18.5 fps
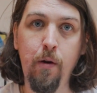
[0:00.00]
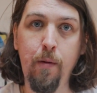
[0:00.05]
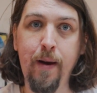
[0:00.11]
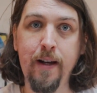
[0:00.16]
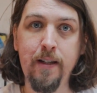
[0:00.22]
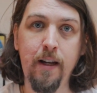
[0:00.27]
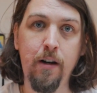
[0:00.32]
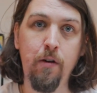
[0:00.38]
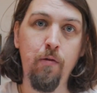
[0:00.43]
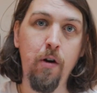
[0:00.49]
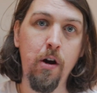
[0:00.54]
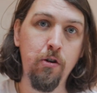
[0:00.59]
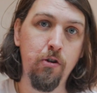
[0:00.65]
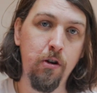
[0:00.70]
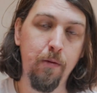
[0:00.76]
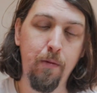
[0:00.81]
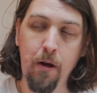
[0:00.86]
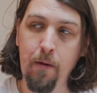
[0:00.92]
We basically had a road
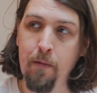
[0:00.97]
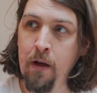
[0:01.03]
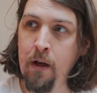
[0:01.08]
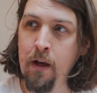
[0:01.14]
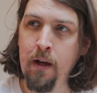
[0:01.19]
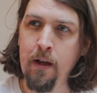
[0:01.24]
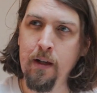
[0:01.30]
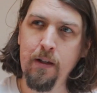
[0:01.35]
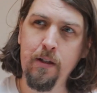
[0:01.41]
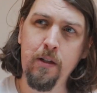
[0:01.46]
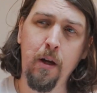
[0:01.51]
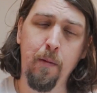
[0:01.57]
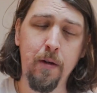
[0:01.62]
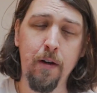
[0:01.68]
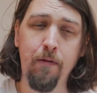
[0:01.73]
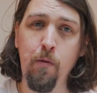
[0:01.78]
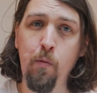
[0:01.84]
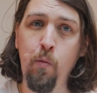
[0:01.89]
trip up,
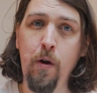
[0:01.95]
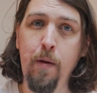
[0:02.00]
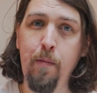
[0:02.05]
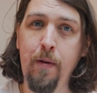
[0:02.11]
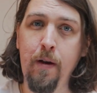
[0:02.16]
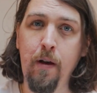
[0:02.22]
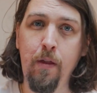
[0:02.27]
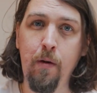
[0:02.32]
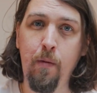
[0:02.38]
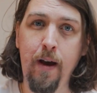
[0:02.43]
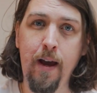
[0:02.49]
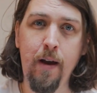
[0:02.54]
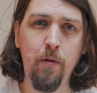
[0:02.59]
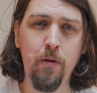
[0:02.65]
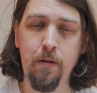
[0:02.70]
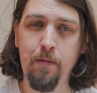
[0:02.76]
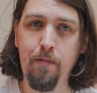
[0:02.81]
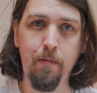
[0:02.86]
stopped off in Whitby on the way,
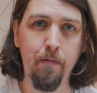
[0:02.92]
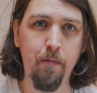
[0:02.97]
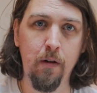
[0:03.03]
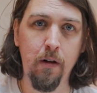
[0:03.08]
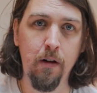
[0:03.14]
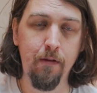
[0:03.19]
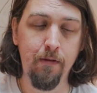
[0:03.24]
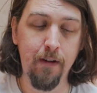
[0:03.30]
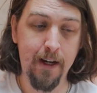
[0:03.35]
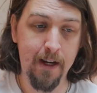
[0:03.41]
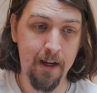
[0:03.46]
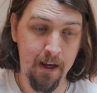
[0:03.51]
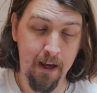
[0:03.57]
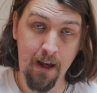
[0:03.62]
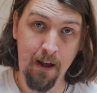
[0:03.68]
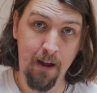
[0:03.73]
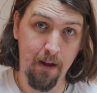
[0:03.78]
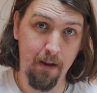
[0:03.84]
which is lovely.
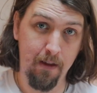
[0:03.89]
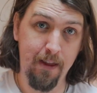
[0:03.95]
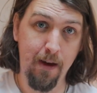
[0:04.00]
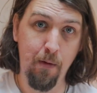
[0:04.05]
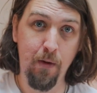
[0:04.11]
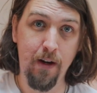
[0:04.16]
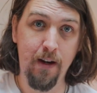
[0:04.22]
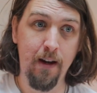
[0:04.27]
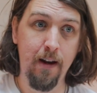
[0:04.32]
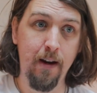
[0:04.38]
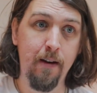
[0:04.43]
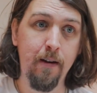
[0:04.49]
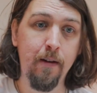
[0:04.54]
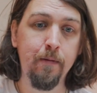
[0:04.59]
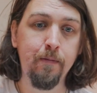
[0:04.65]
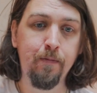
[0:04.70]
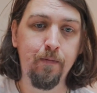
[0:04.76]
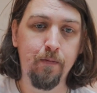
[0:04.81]
Then we did
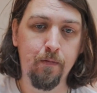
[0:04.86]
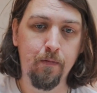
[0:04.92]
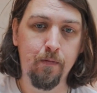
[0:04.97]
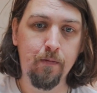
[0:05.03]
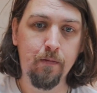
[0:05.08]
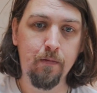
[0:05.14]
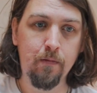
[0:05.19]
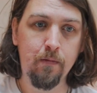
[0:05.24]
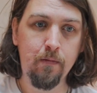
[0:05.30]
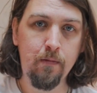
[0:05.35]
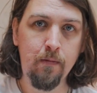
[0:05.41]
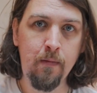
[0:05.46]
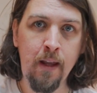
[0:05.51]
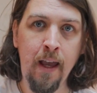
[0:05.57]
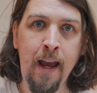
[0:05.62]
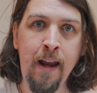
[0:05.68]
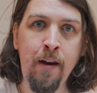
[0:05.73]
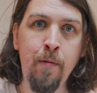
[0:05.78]

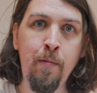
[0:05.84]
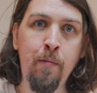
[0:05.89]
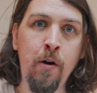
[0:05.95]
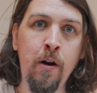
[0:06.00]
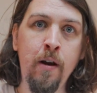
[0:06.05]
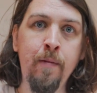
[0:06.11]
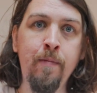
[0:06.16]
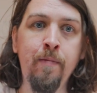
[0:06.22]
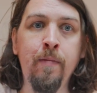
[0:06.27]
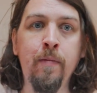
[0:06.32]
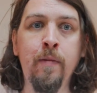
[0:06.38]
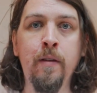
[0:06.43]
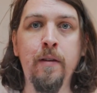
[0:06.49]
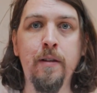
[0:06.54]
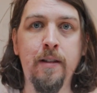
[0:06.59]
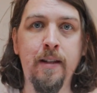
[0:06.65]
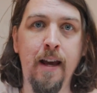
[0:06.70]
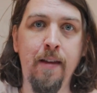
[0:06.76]
Edinburgh,
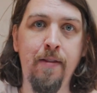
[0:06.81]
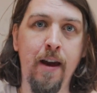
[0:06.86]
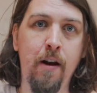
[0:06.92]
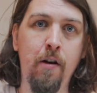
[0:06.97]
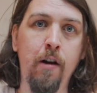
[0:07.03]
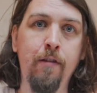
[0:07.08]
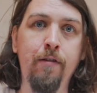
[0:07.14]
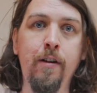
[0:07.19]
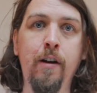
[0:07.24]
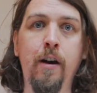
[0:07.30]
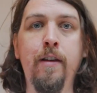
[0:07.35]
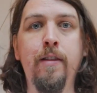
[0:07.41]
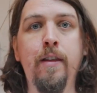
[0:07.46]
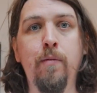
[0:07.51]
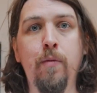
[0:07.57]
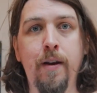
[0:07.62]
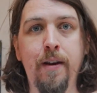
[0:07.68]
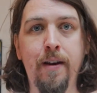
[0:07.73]
stayed there overnight,
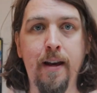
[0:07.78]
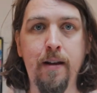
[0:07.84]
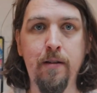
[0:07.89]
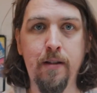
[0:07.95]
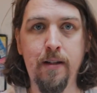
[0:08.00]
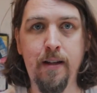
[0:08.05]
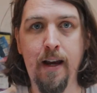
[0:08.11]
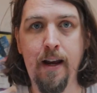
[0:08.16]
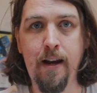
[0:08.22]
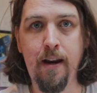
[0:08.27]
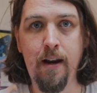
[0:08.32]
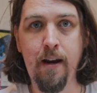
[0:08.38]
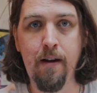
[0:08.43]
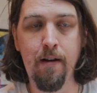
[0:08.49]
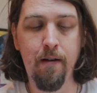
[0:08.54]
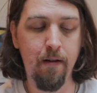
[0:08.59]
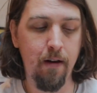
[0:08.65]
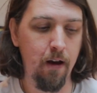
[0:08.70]
then went down, stayed
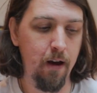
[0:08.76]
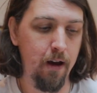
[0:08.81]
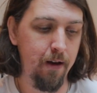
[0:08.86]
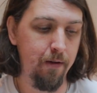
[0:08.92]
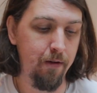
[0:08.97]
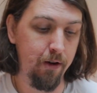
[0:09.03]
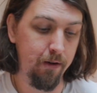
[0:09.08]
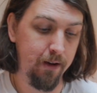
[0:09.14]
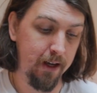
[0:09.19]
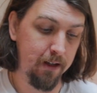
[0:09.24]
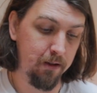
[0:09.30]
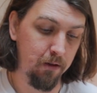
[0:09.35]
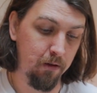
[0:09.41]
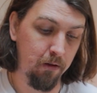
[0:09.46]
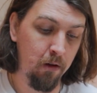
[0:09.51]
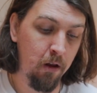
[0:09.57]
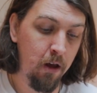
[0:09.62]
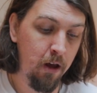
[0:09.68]
in
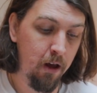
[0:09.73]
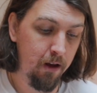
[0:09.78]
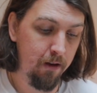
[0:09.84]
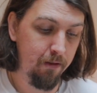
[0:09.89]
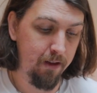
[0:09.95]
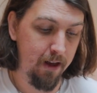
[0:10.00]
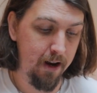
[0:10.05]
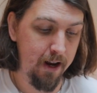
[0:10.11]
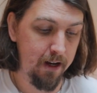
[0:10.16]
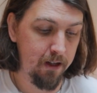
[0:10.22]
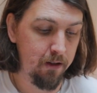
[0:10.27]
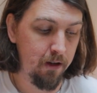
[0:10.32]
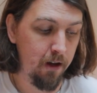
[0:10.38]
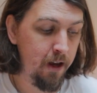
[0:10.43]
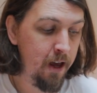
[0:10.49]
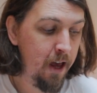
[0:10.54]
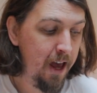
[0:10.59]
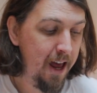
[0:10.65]
Newcastle for that next
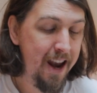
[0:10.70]
night.